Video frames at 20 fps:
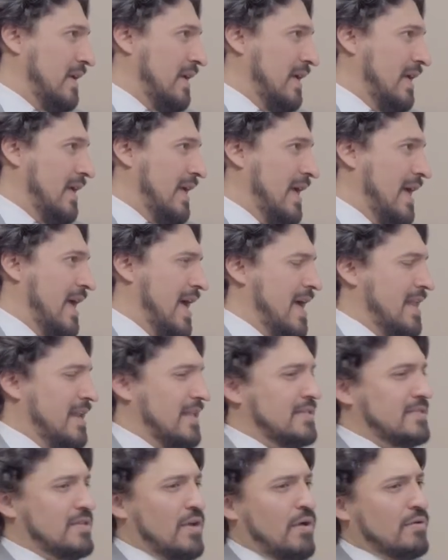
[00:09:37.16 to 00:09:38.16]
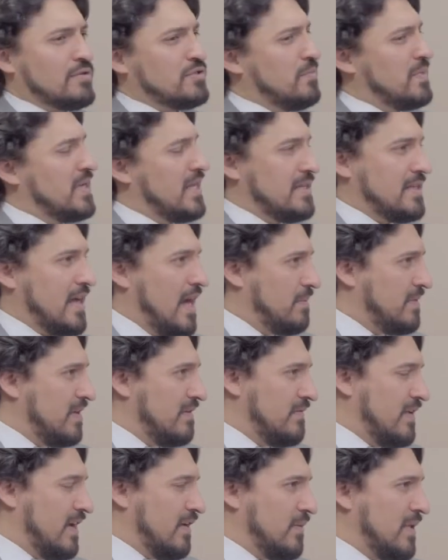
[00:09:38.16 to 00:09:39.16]
Wow. And it's also been adopted
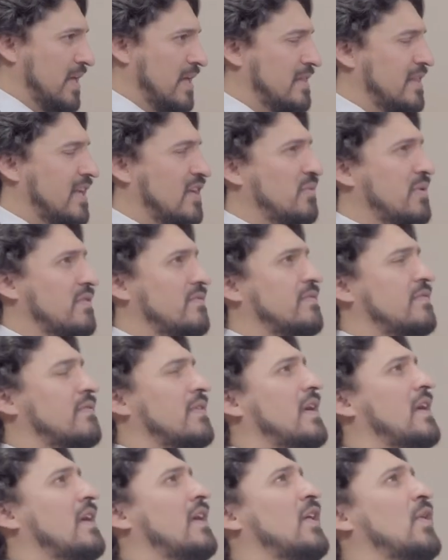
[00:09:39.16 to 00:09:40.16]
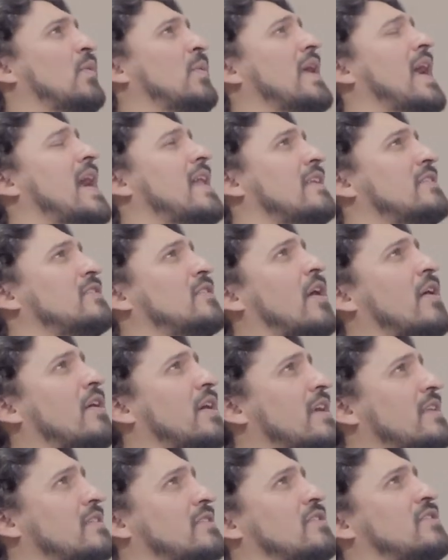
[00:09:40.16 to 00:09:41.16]
very well. I think we've, we had a
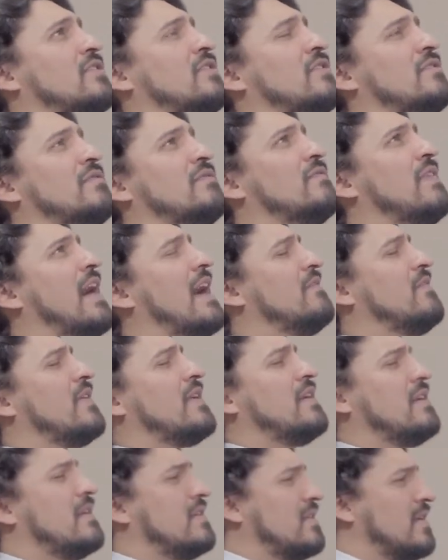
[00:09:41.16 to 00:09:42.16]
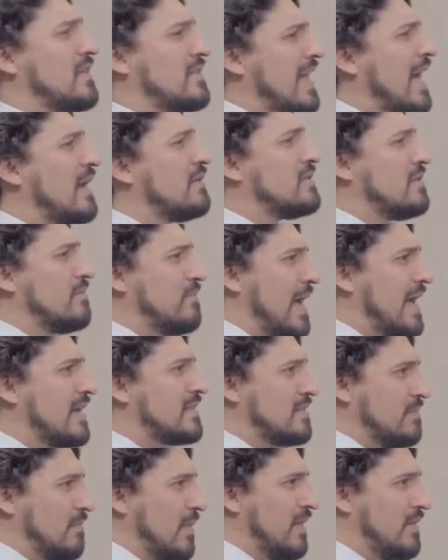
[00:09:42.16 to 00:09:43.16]
target to do 500 to 1,000
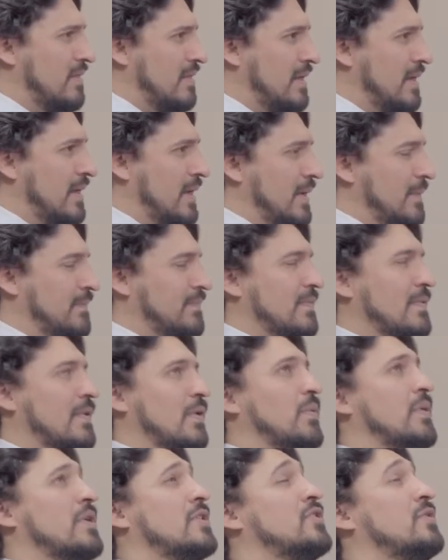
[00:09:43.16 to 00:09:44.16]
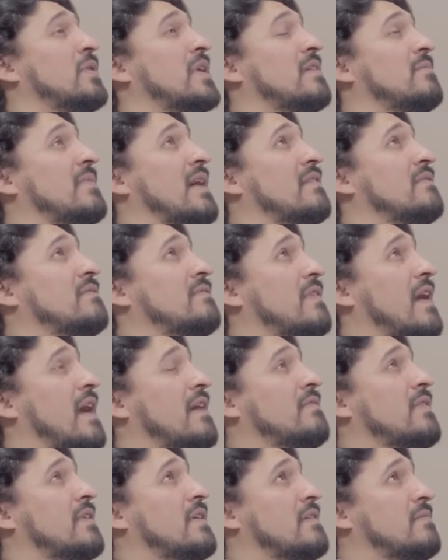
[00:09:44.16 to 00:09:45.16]
bags a month. We're doing about
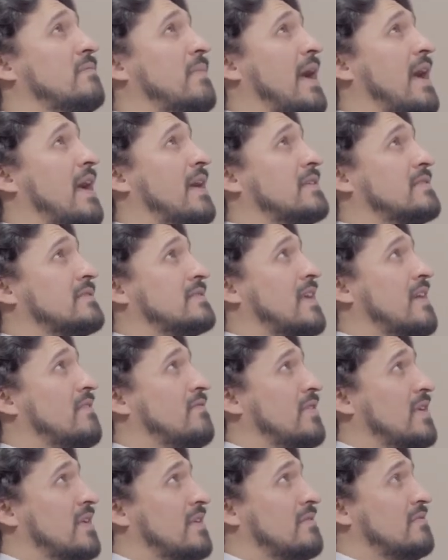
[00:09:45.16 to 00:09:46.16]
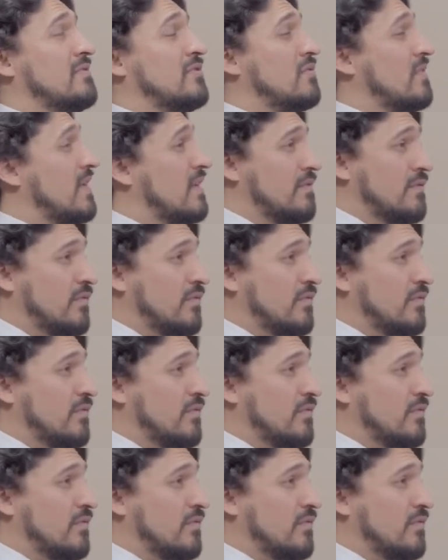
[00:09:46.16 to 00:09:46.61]
500 bags every three to